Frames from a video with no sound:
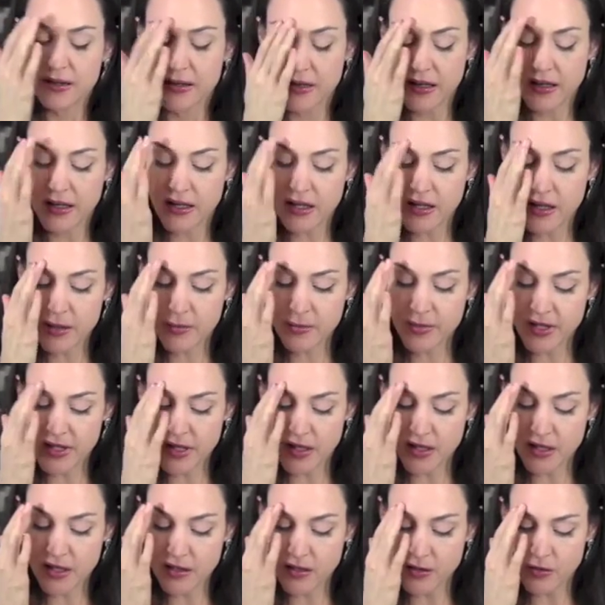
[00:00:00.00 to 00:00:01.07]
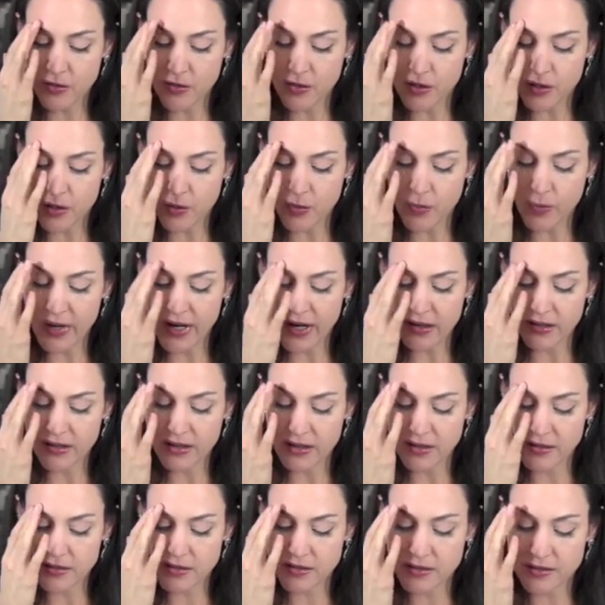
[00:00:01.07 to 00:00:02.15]
that He be in your
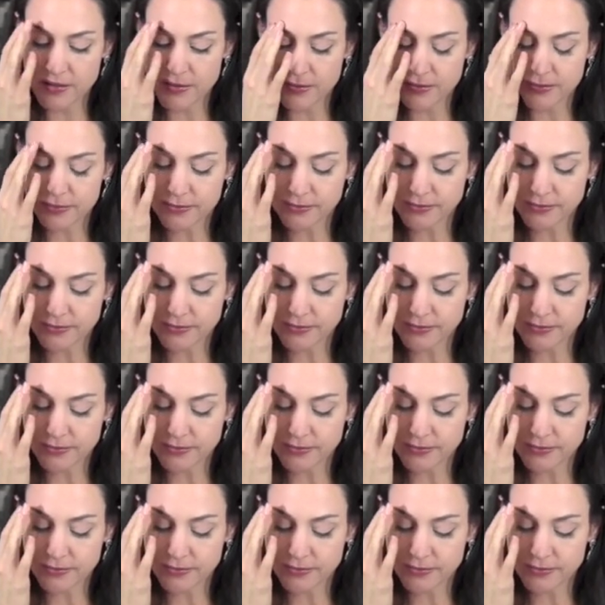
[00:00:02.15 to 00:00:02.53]
awareness